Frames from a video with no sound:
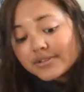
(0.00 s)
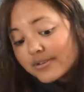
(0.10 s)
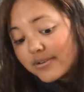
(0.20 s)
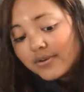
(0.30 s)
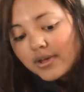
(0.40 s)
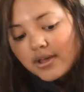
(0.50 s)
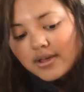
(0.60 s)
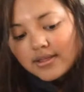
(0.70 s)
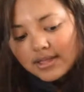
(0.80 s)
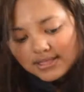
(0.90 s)
so
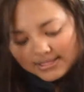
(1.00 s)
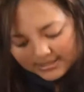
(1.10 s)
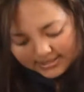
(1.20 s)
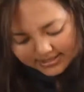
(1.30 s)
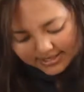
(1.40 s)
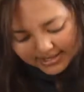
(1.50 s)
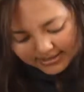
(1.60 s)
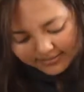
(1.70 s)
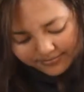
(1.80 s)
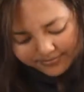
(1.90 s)
that's nice to
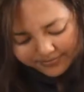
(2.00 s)
have.